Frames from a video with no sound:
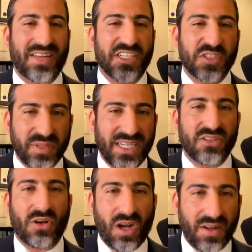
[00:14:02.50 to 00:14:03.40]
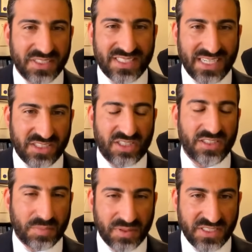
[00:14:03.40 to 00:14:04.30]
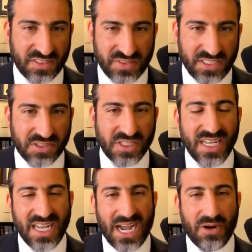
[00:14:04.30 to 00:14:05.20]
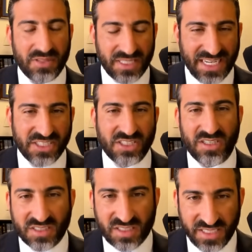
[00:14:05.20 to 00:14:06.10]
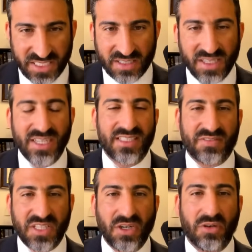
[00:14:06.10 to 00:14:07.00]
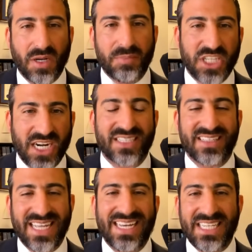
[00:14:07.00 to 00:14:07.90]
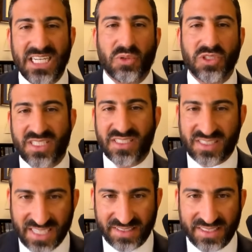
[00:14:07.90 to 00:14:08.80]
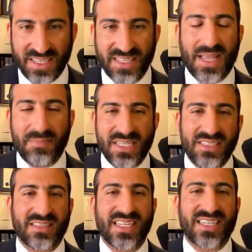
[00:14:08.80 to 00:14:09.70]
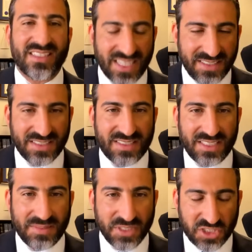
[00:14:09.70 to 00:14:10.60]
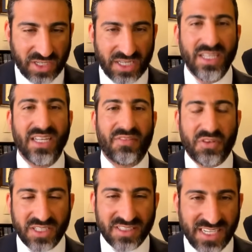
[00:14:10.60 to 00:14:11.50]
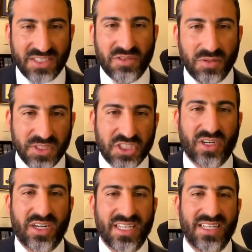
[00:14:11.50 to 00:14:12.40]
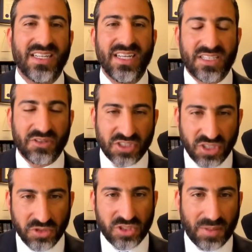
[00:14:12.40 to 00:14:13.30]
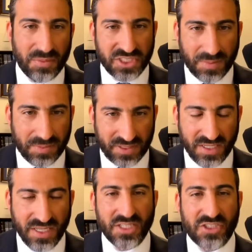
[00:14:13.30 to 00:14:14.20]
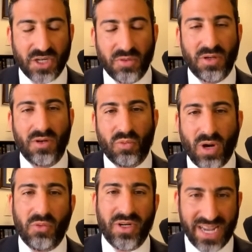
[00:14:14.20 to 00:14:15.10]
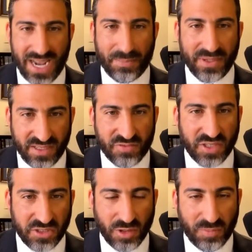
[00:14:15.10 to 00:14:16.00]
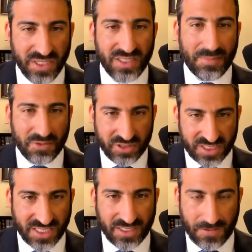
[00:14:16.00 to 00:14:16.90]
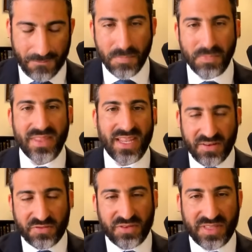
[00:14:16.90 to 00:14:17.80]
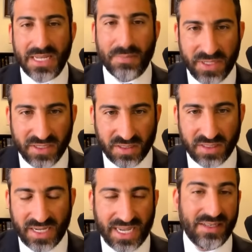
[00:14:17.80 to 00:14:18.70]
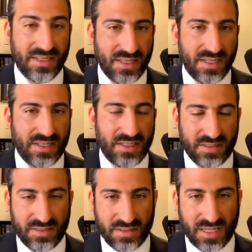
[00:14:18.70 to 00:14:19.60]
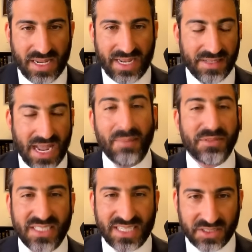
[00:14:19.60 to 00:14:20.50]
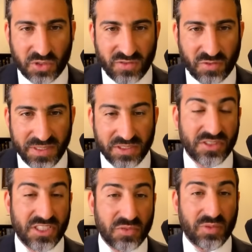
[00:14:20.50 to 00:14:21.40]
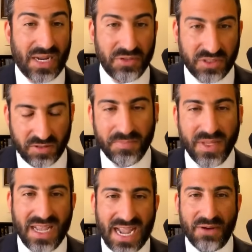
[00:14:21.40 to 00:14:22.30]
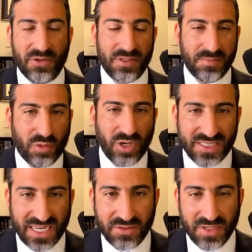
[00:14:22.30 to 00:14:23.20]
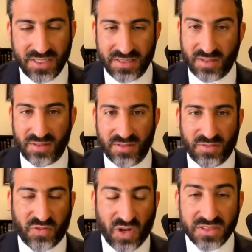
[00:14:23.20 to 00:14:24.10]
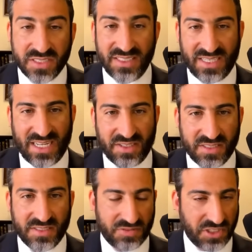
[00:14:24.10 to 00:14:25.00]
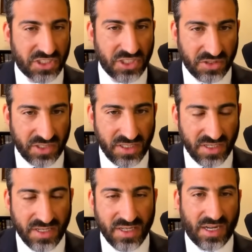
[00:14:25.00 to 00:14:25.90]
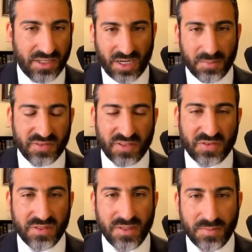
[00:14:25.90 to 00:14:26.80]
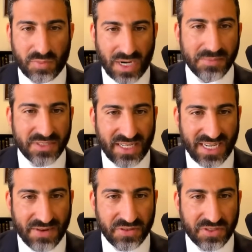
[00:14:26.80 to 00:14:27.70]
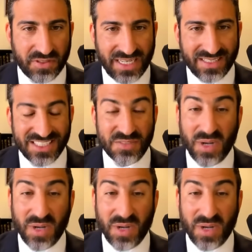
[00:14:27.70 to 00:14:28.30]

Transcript: And I've explained all of this case law in the previous videos, how the case law is clear that if they don't object, that equals consent. That means that they consented to the mistrial. If you consent to a mistrial, then there is no double jeopardy. So what would happen if they do appeal? I'm going to tell you. If they appeal and And I'm sitting on the Court of Appeals, this is what I would do. I would point out the faulty analysis of Judge Cannone, a number of different problems that I have with her analysis.